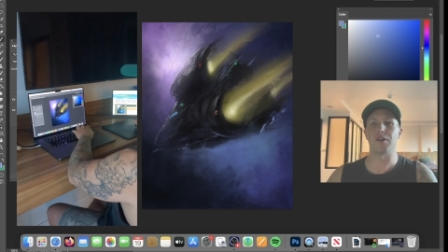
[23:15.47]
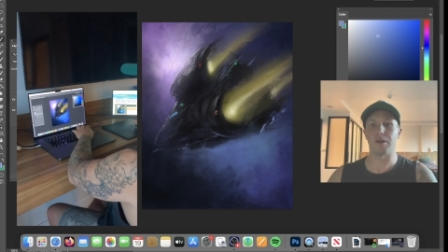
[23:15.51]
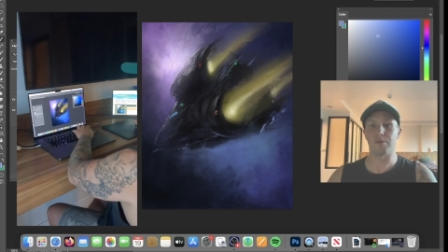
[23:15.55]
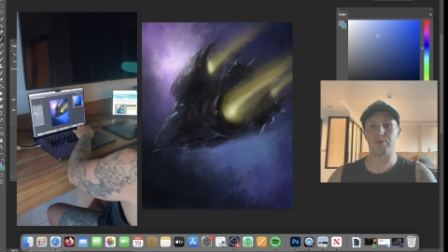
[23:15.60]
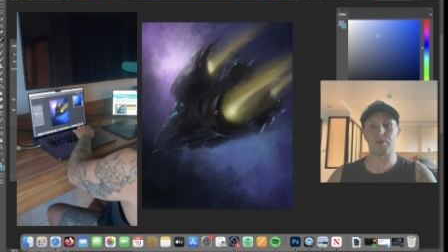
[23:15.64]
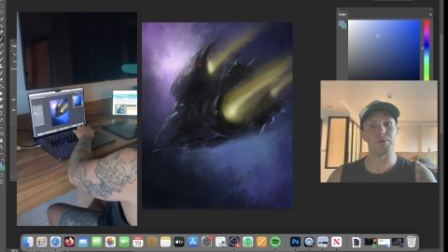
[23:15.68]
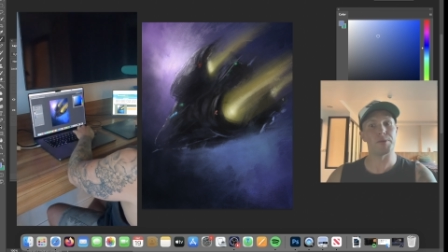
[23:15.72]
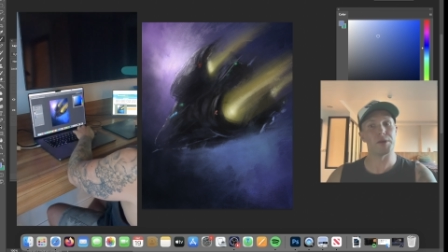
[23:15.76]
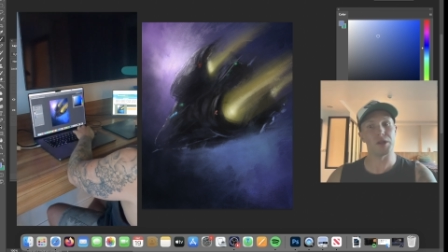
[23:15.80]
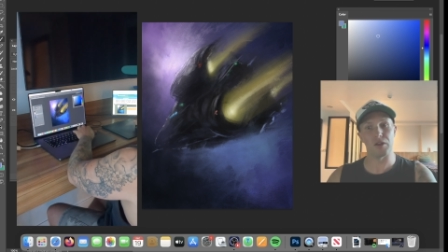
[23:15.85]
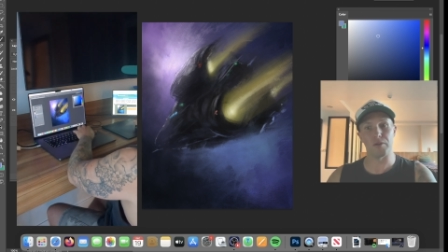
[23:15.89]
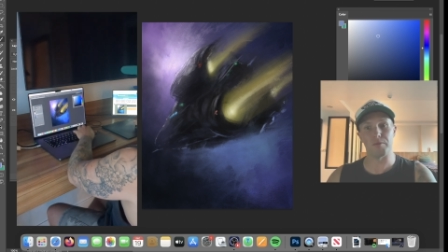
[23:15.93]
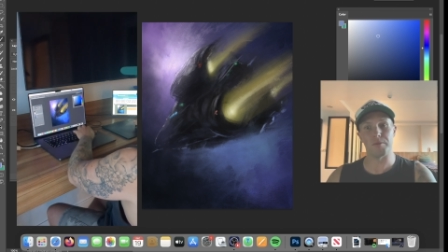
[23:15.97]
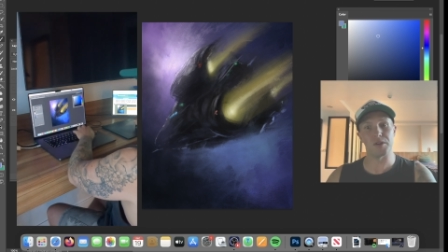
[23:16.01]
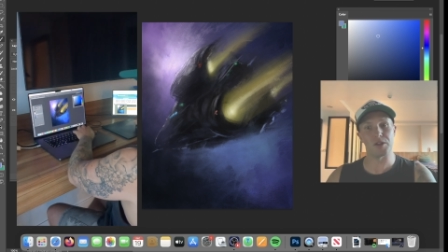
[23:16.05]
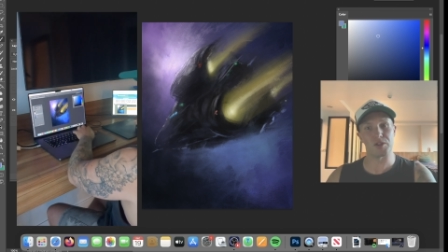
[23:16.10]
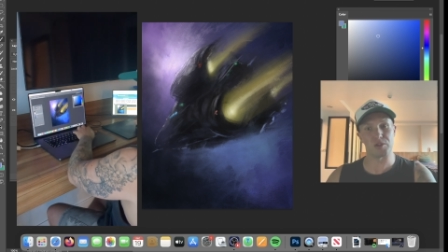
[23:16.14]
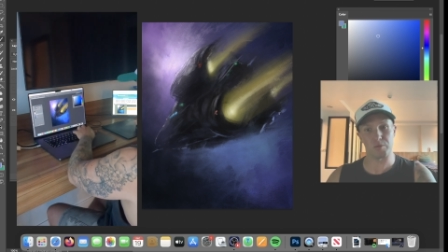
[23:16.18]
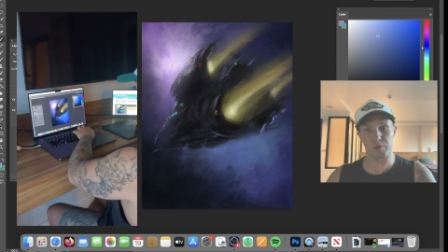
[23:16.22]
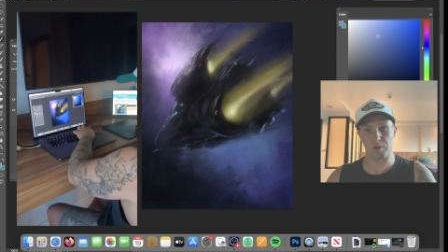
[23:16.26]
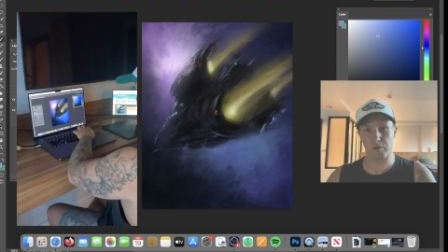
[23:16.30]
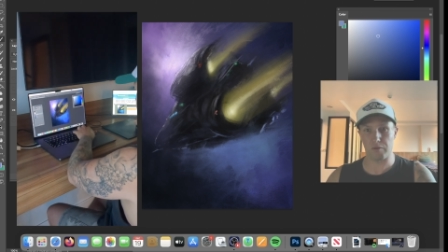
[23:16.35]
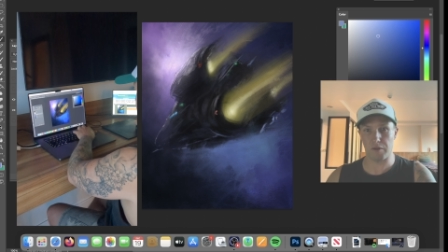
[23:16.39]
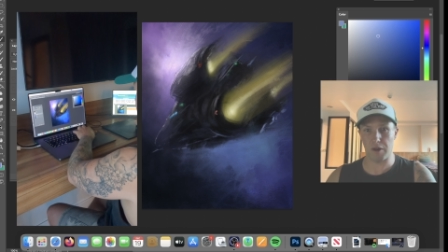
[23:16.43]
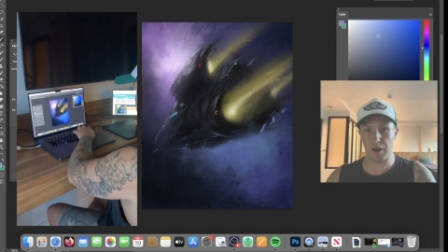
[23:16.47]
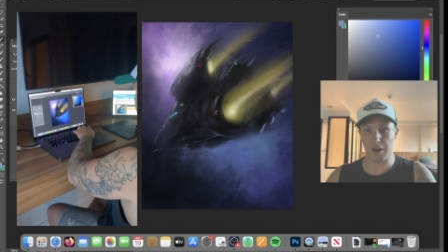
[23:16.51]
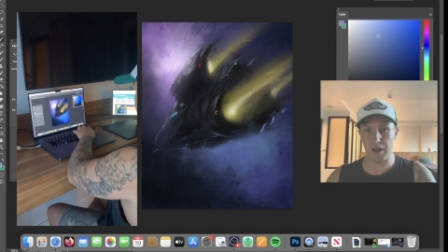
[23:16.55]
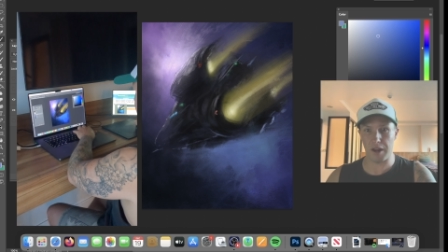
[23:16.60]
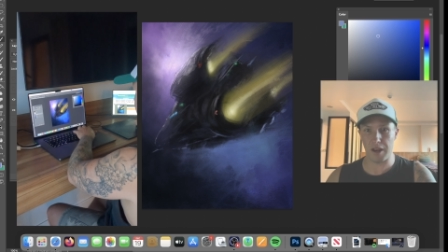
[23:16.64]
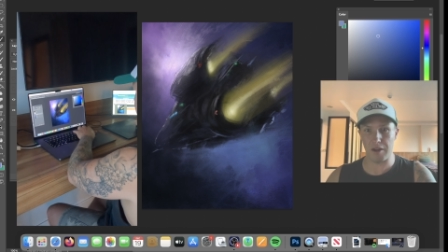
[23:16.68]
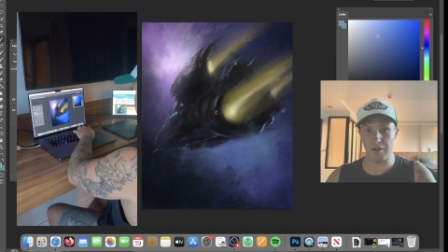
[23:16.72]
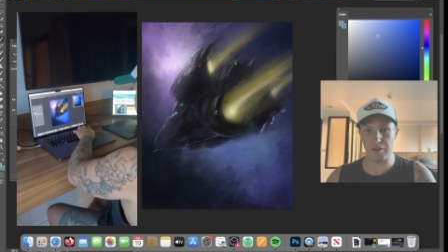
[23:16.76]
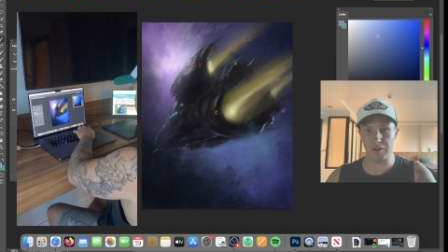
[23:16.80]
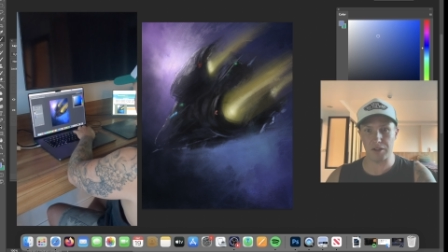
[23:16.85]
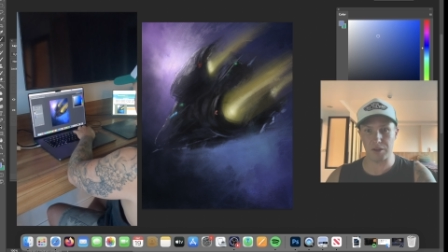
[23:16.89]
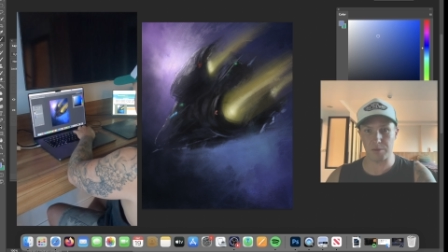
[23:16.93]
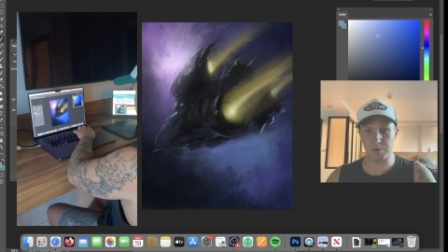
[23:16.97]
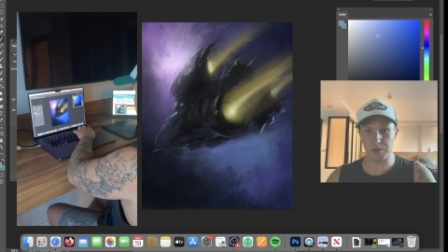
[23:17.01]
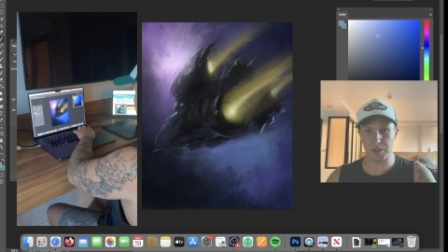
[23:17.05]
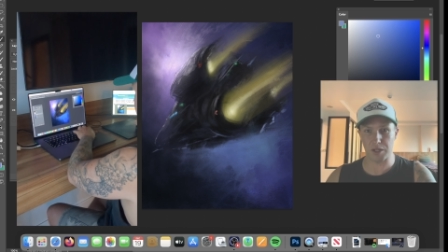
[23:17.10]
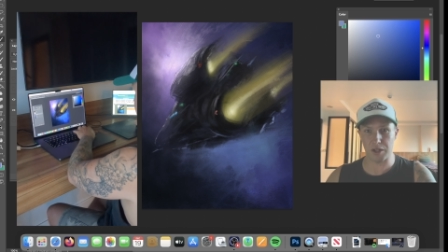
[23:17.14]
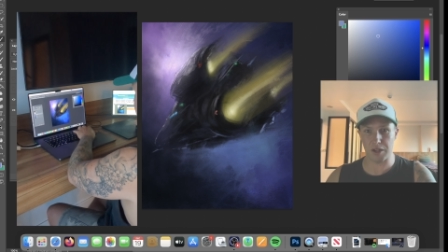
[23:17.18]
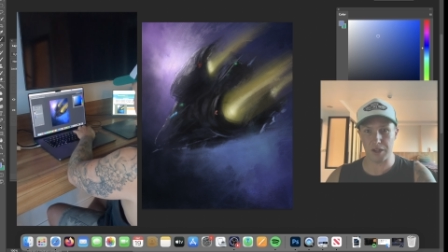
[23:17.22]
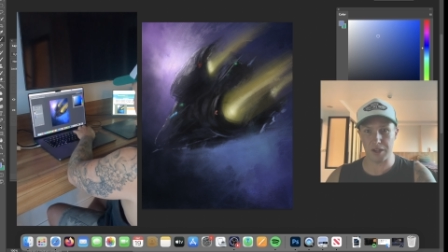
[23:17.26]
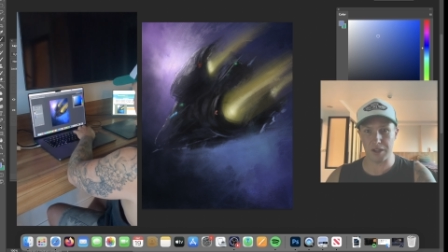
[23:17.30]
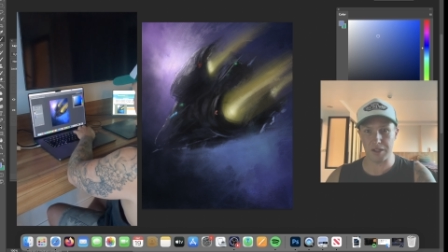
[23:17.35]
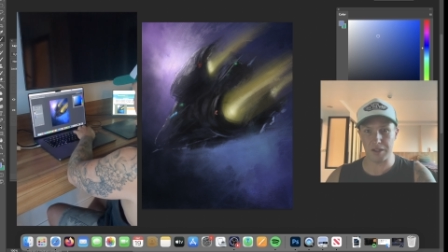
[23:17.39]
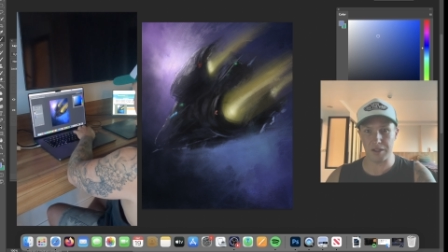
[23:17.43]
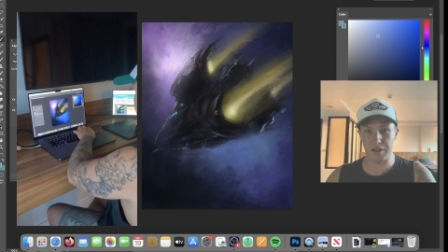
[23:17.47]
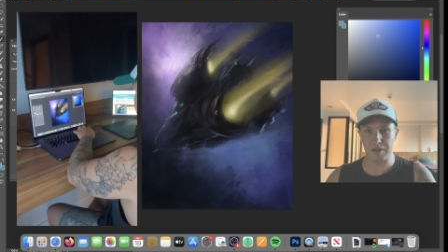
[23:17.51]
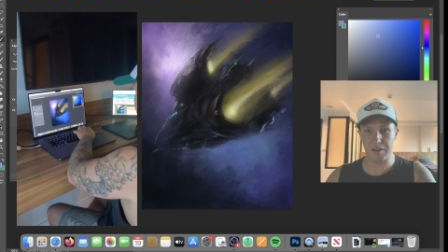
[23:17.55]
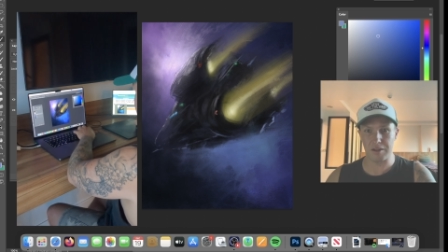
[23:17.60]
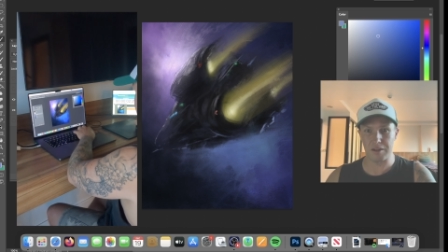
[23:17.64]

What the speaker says: I probably look miserable right now because I'm tired,